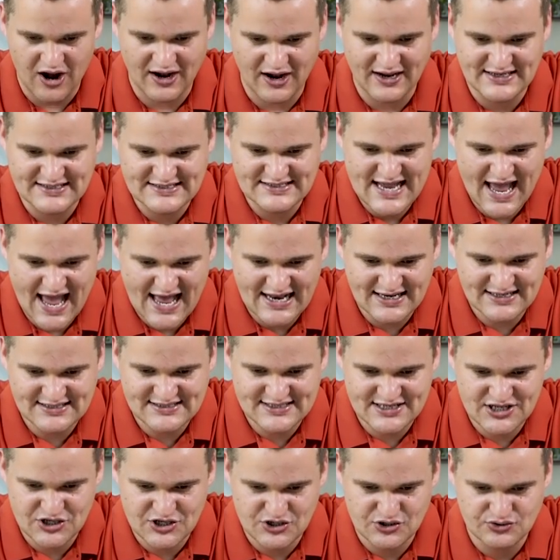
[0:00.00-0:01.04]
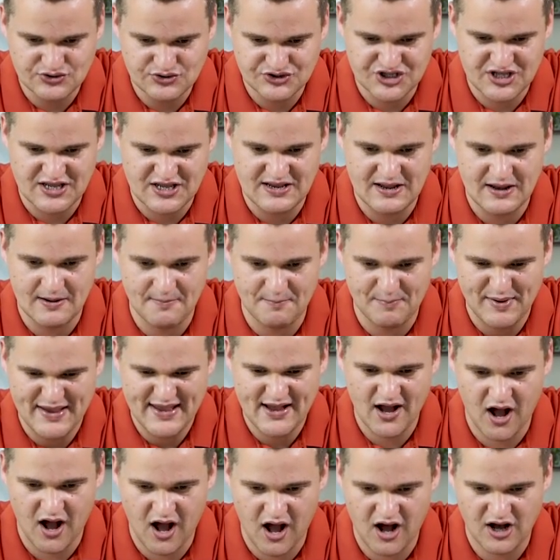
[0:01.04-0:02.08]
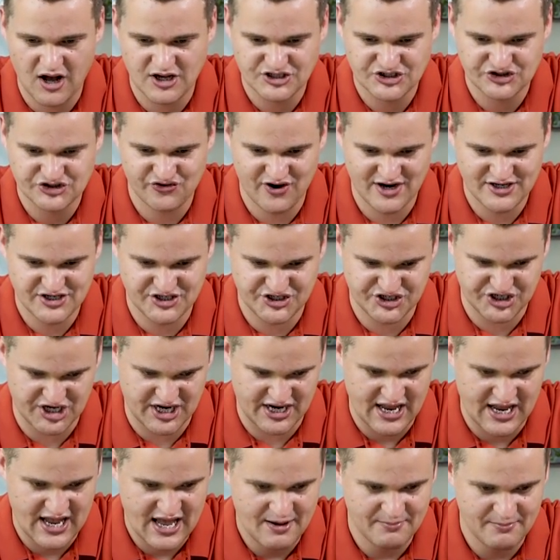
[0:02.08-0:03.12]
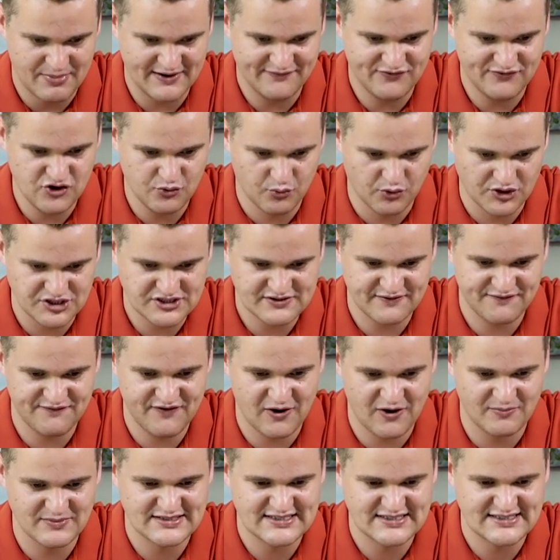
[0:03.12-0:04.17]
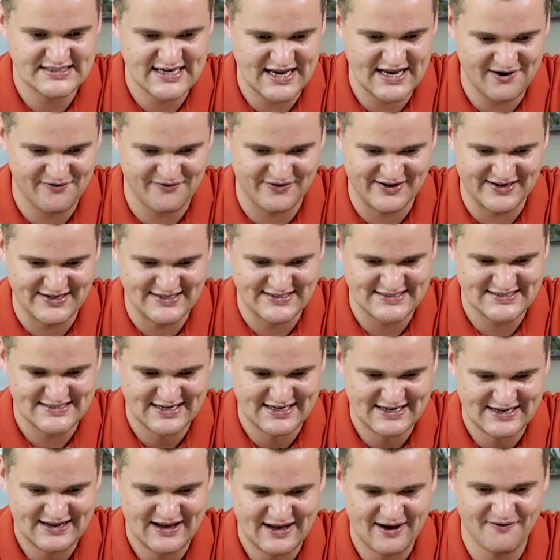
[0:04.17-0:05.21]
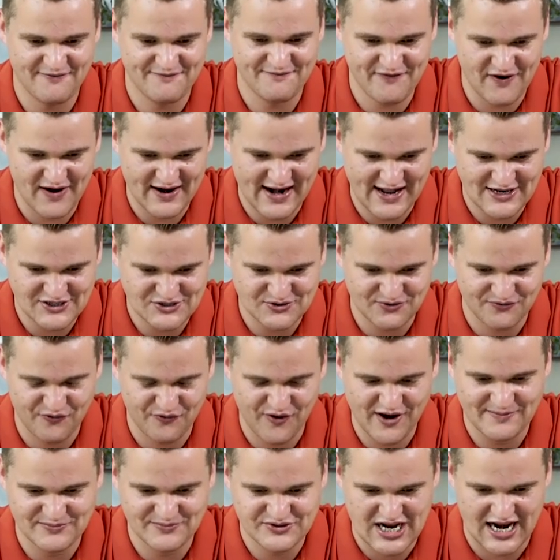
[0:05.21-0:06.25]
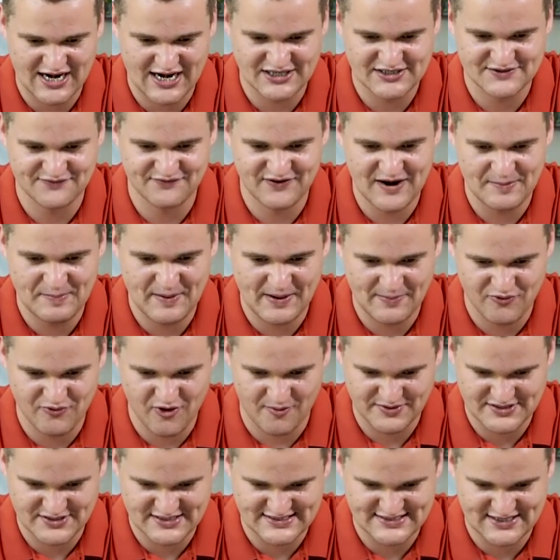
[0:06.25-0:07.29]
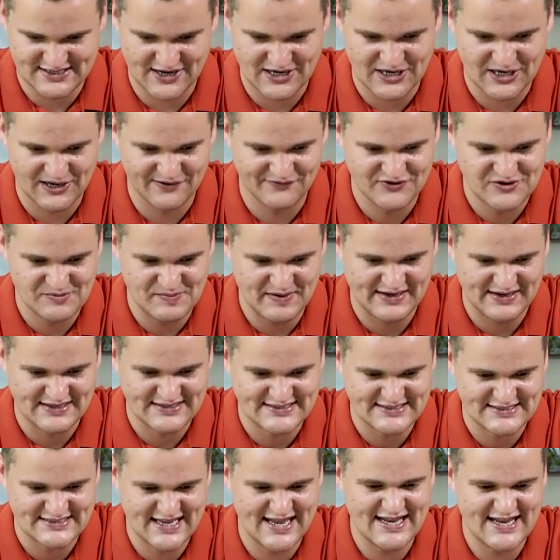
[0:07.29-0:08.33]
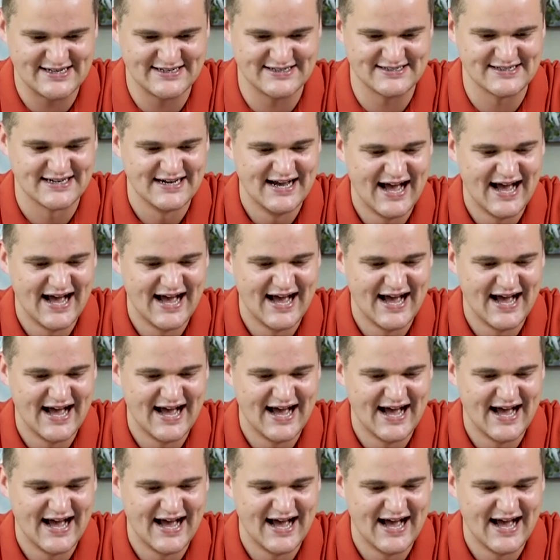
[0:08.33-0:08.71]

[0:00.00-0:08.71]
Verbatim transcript: I intend to use the BRR strategy, but if you want to film a series of Financial Freedom Challenge flipping properties, I'd love to be considered.